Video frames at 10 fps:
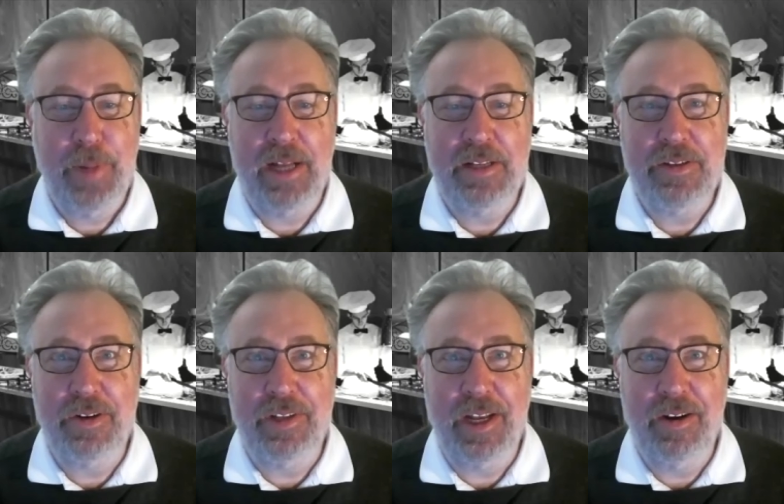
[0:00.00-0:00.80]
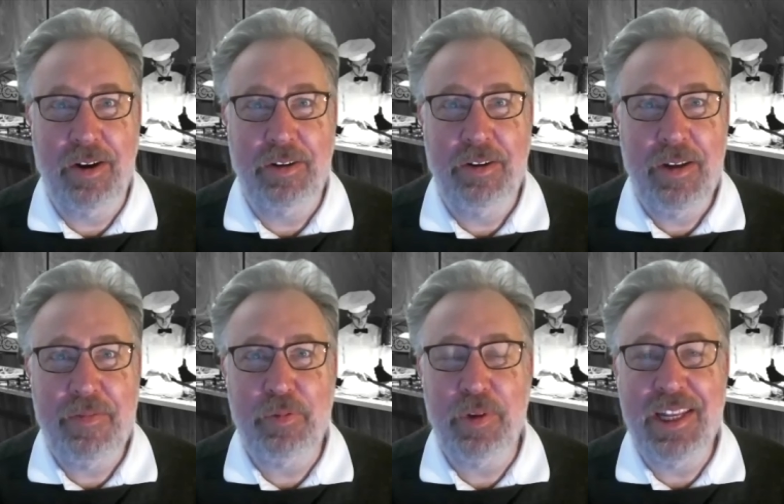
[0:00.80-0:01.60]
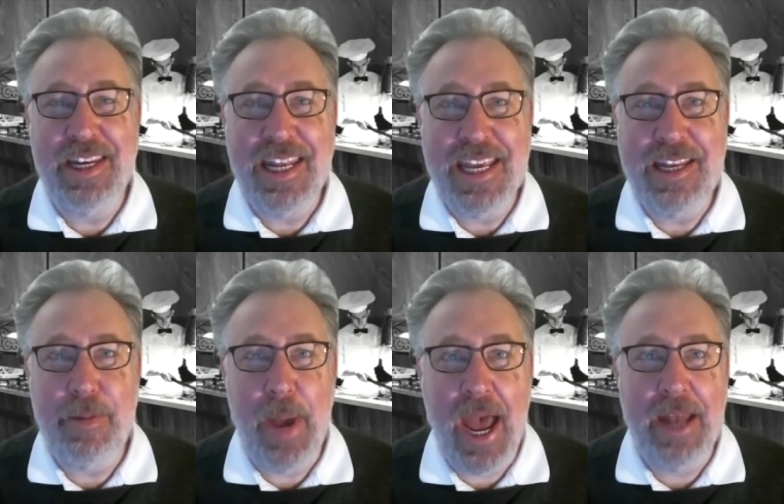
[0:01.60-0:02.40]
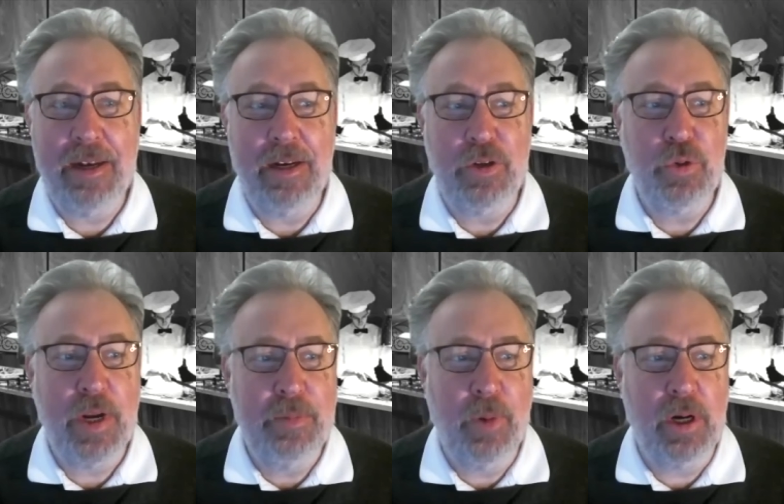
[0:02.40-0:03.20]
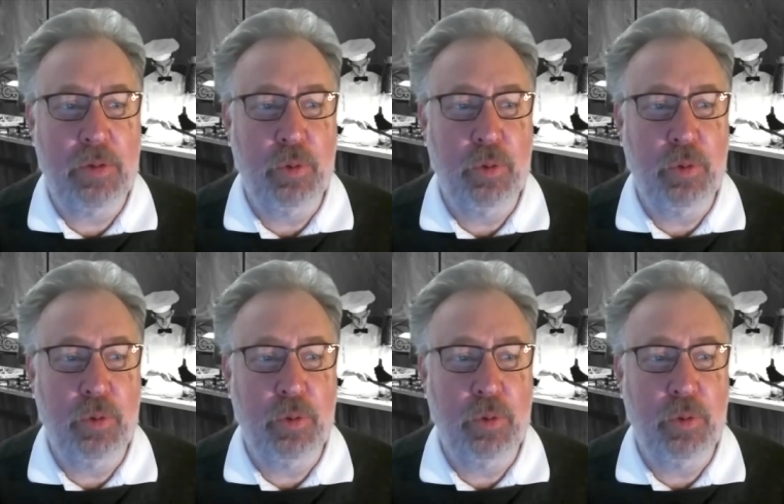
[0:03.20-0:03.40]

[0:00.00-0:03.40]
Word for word: Patents aren't that hard. You don't even really need a patent, a trademark will